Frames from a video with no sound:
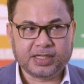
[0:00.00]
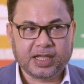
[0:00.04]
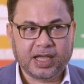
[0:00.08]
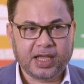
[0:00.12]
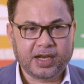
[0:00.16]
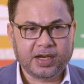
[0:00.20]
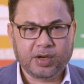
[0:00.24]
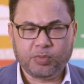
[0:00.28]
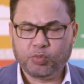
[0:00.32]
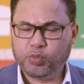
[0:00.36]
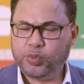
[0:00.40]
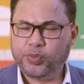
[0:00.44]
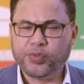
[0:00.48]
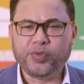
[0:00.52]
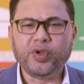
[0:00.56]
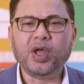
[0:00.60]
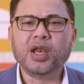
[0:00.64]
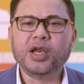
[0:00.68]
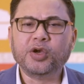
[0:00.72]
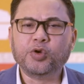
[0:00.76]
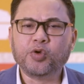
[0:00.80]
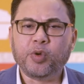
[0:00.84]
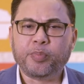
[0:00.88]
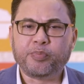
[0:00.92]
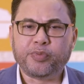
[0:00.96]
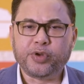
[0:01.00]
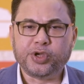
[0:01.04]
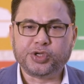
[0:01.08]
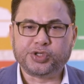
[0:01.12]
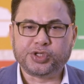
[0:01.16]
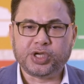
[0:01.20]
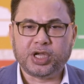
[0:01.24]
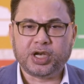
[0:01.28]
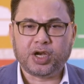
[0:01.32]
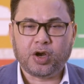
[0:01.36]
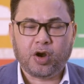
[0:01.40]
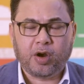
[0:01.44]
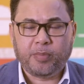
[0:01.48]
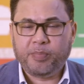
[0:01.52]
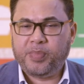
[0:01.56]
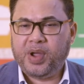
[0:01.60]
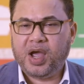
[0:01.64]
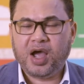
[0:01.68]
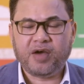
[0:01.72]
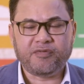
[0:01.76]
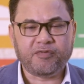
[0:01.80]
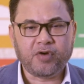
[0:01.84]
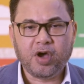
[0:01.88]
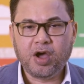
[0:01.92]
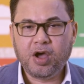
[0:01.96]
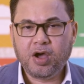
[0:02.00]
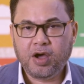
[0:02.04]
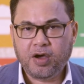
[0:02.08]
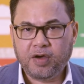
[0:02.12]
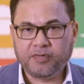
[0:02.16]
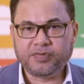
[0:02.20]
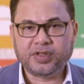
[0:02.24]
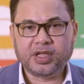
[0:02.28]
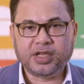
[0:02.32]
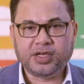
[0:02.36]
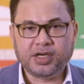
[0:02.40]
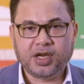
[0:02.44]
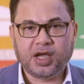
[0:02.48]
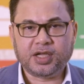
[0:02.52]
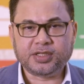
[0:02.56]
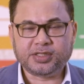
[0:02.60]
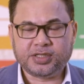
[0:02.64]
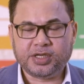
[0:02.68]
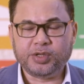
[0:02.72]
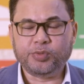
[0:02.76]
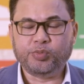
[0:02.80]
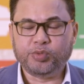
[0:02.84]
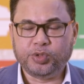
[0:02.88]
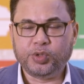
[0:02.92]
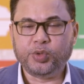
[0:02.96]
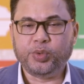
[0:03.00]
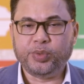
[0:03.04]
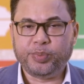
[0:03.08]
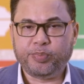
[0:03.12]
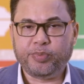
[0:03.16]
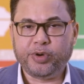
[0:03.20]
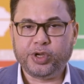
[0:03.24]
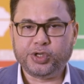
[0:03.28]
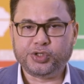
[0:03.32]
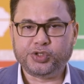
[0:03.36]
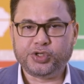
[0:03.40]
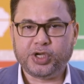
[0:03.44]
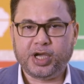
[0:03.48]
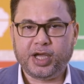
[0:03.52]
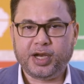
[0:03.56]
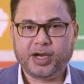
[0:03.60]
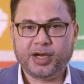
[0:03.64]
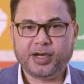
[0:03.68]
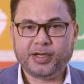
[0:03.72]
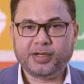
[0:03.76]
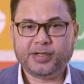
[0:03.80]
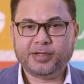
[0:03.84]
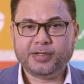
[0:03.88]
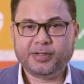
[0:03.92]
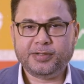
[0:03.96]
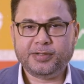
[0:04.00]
and we really do appreciate it on behalf of the industry. We do appreciate it.